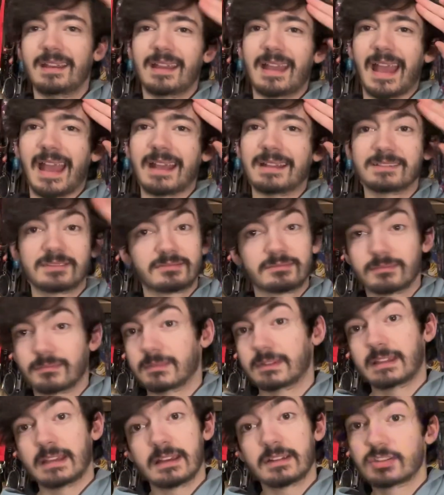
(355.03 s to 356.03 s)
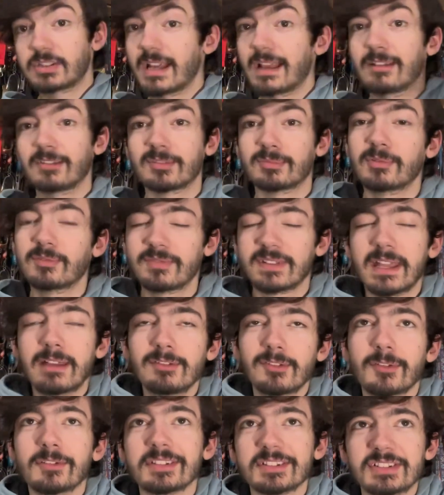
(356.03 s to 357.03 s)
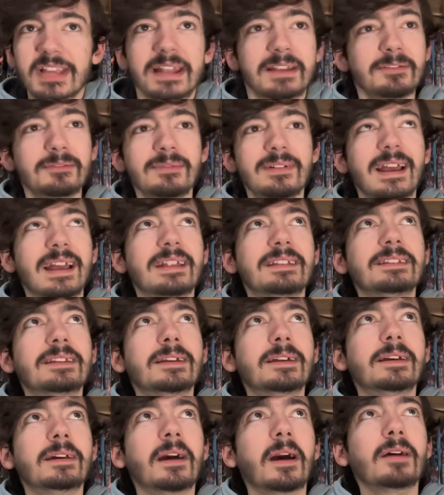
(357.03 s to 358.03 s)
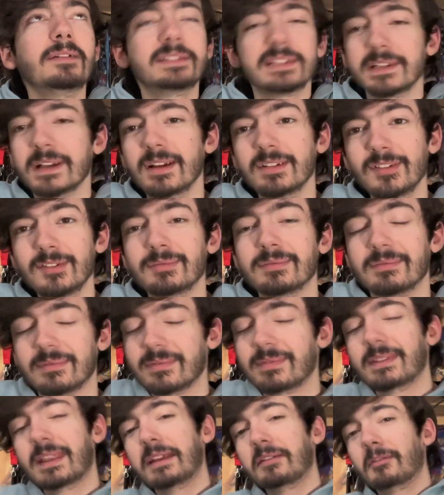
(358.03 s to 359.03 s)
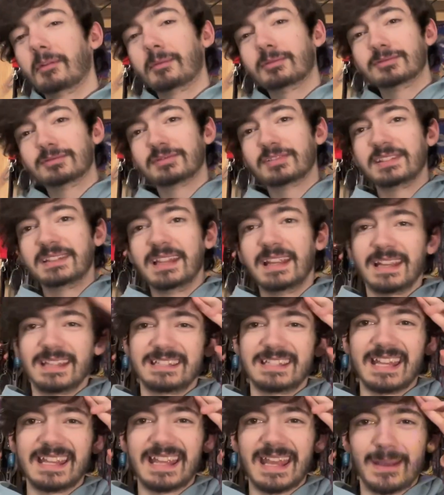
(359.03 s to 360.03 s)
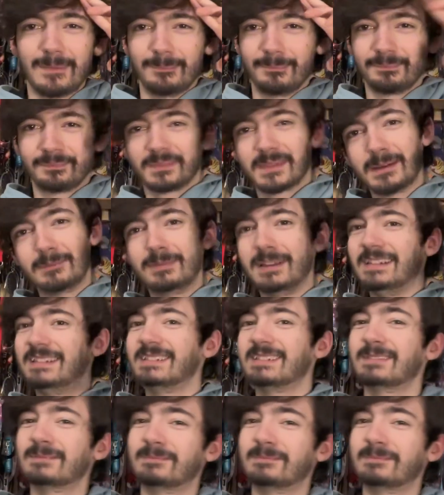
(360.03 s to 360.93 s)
and check out some more videos on the channel, and I'll see you guys soon. Thank you very much for watching. Take care and peace.